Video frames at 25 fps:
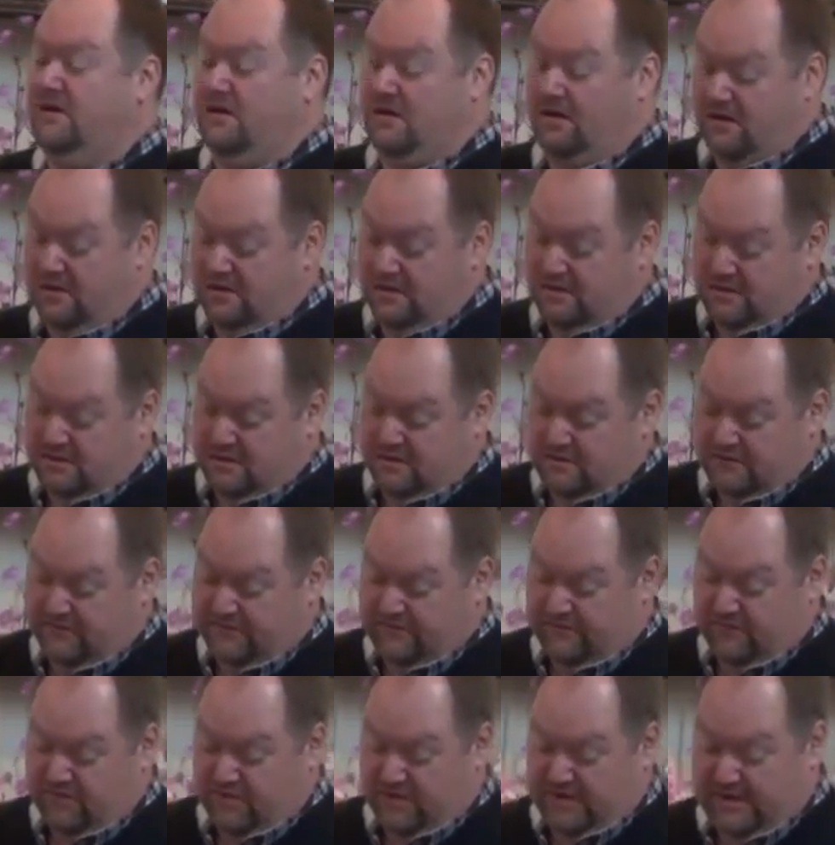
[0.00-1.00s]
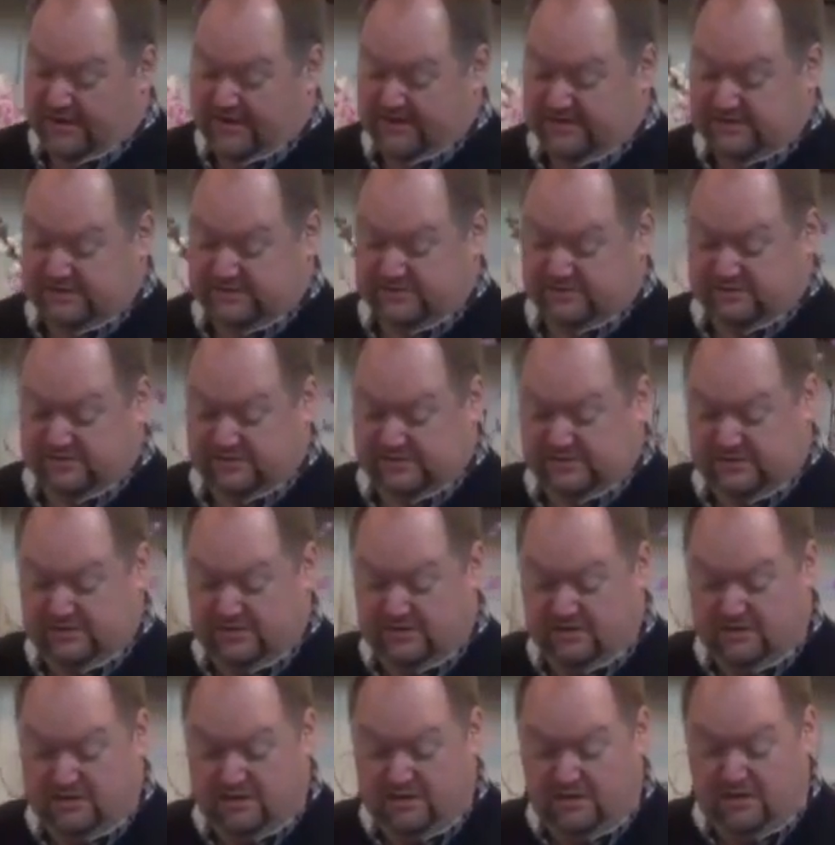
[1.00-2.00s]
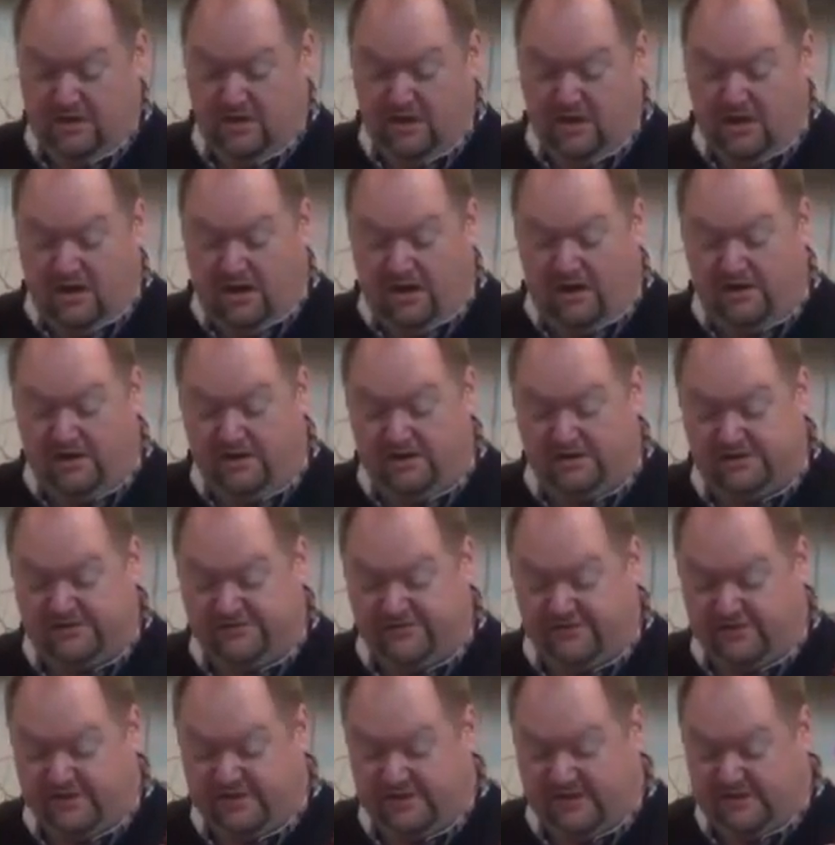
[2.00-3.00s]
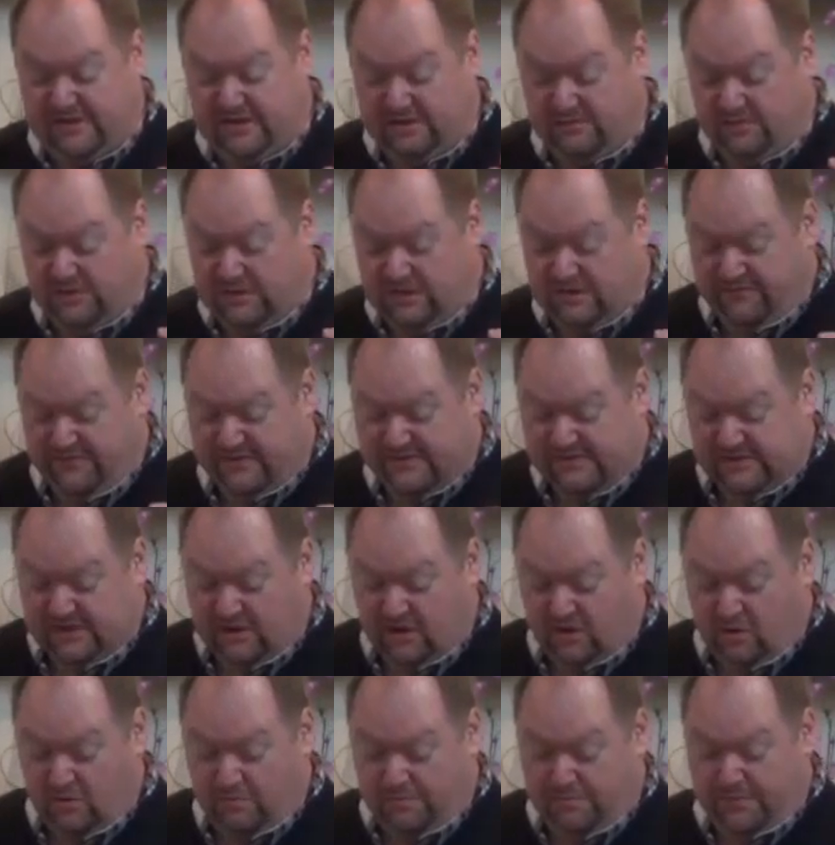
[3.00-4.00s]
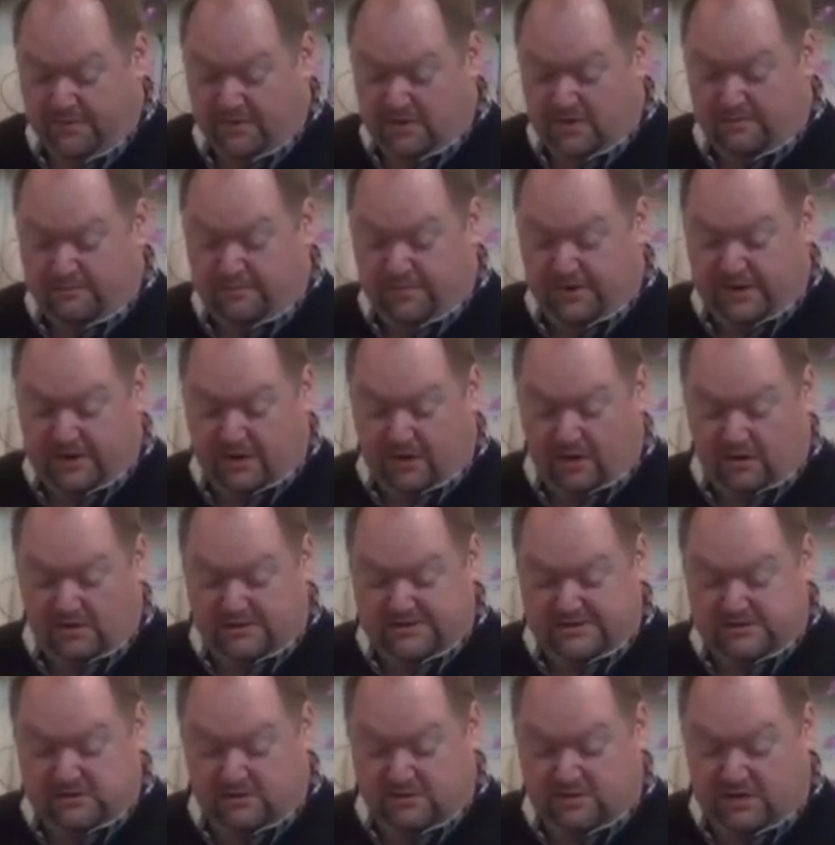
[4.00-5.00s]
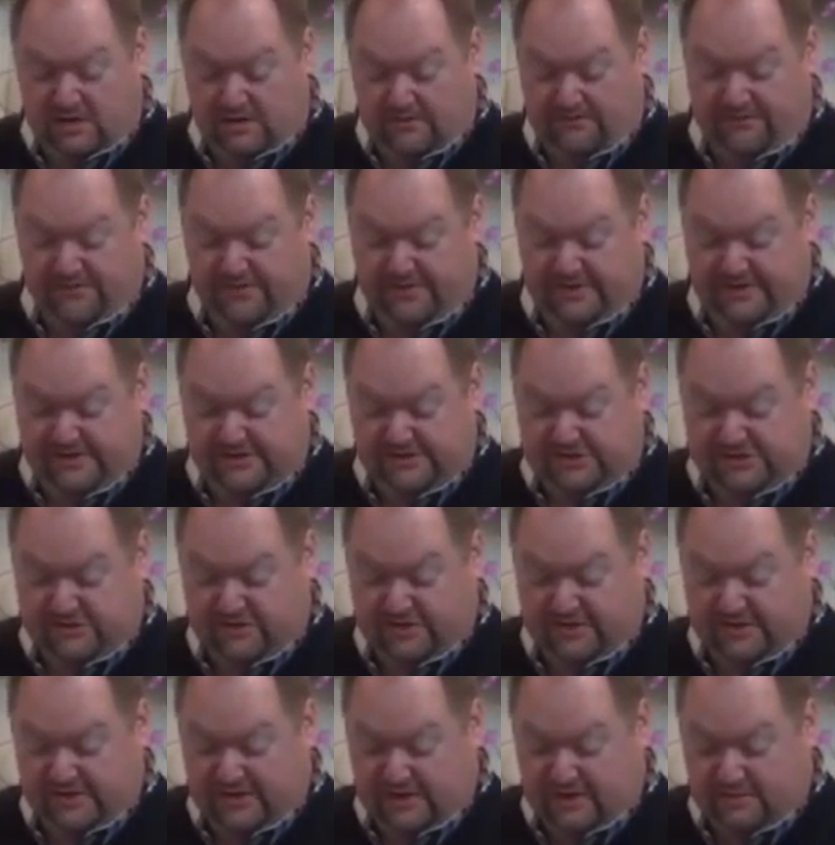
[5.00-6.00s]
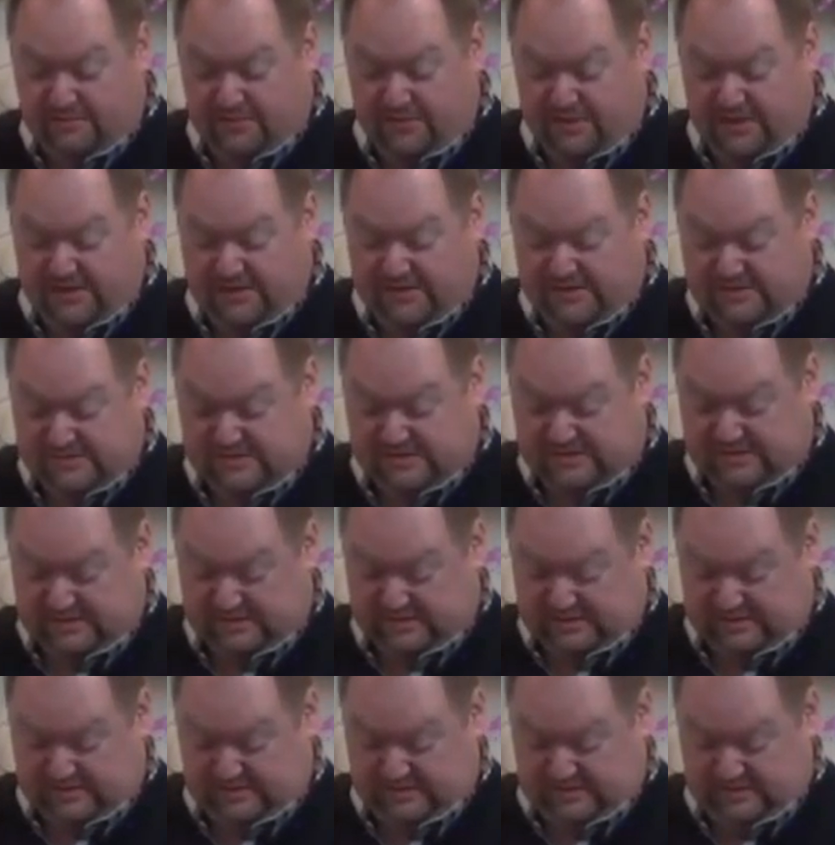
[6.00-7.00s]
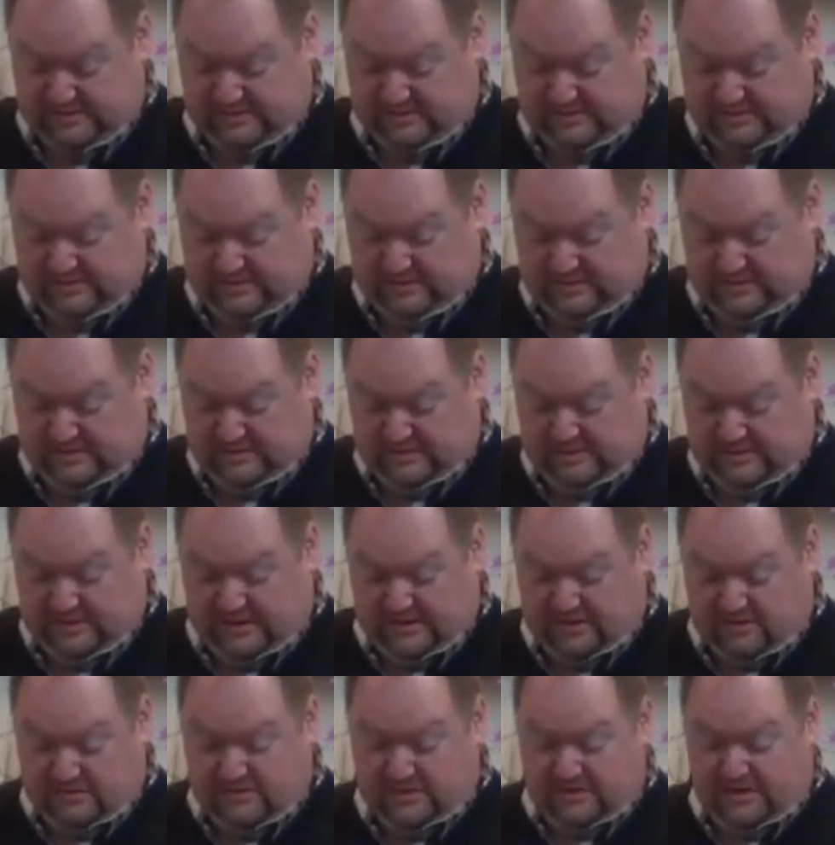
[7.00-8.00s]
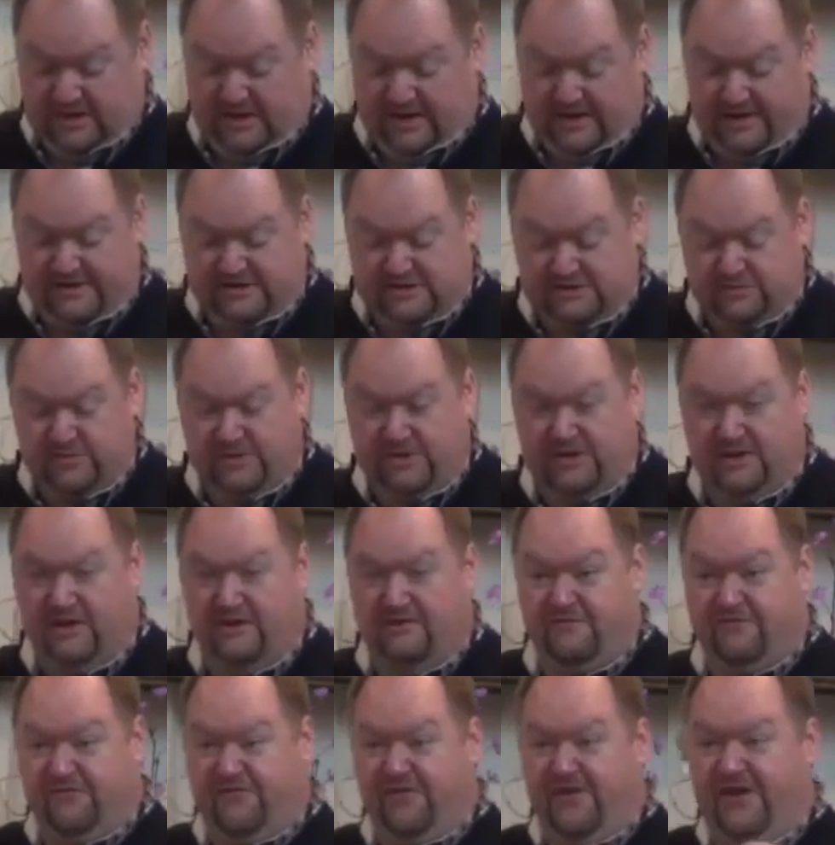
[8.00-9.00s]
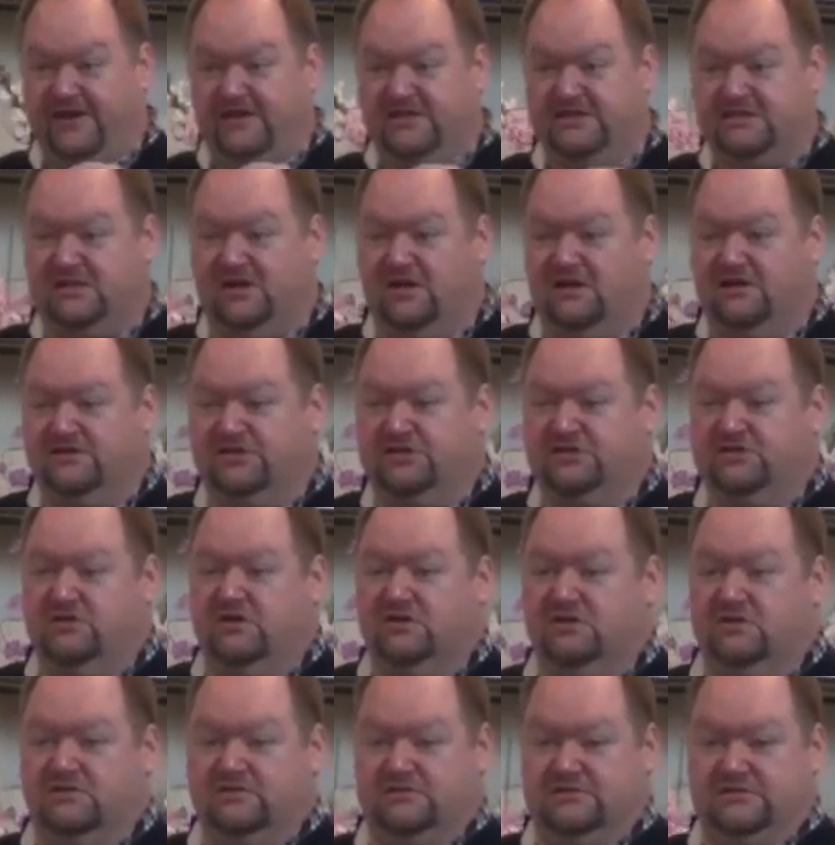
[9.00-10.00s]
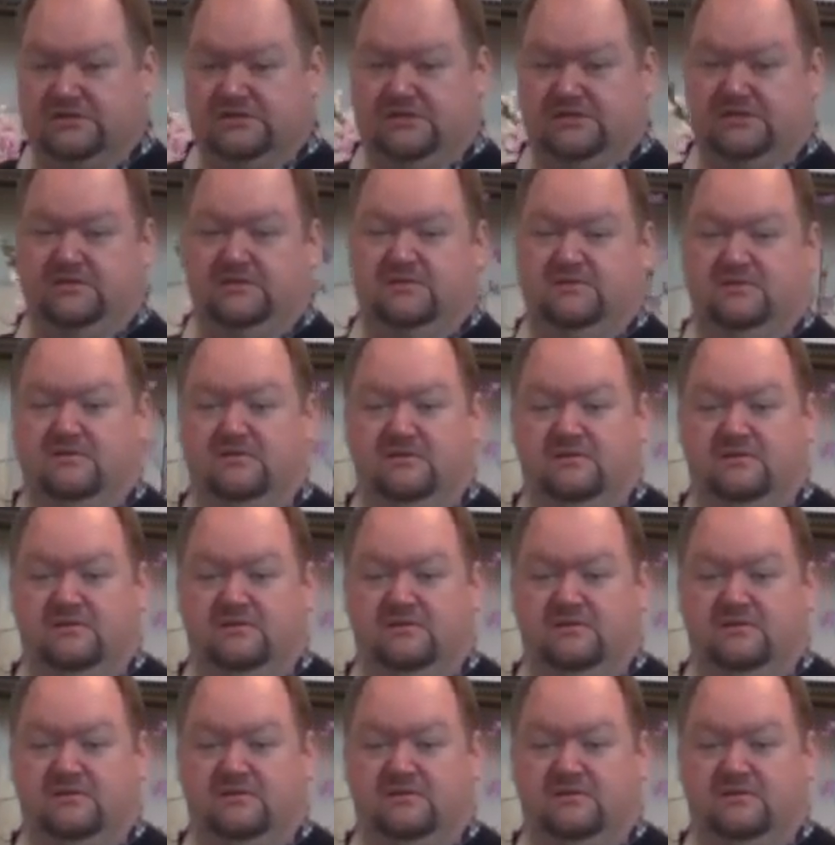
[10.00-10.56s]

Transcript: hunger for answers, hungers for things that will give us hope but also comfort and strength and peace, not only as we face our struggles,